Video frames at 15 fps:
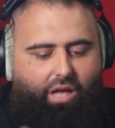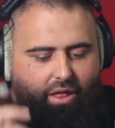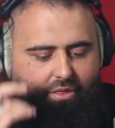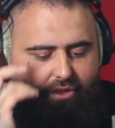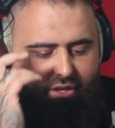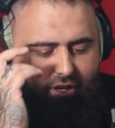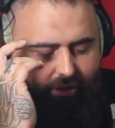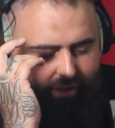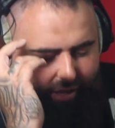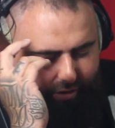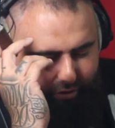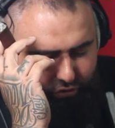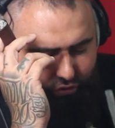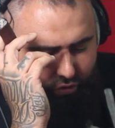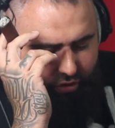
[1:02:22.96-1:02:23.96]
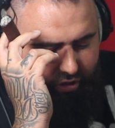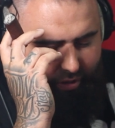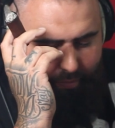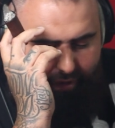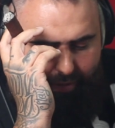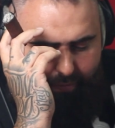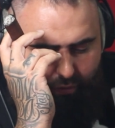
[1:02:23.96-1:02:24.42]
I think that surely are
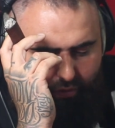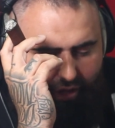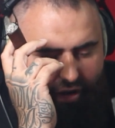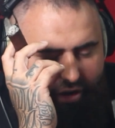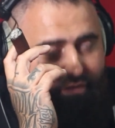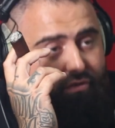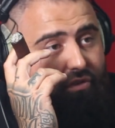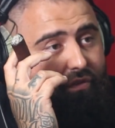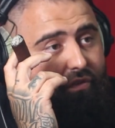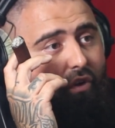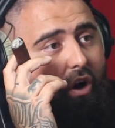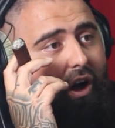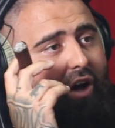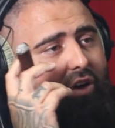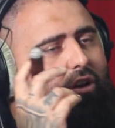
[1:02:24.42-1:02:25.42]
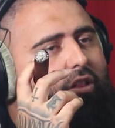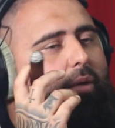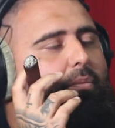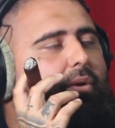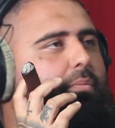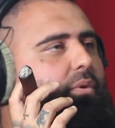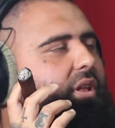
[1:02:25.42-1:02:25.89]
people that have survived. I know that
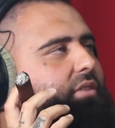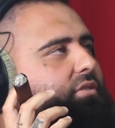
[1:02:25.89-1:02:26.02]
people that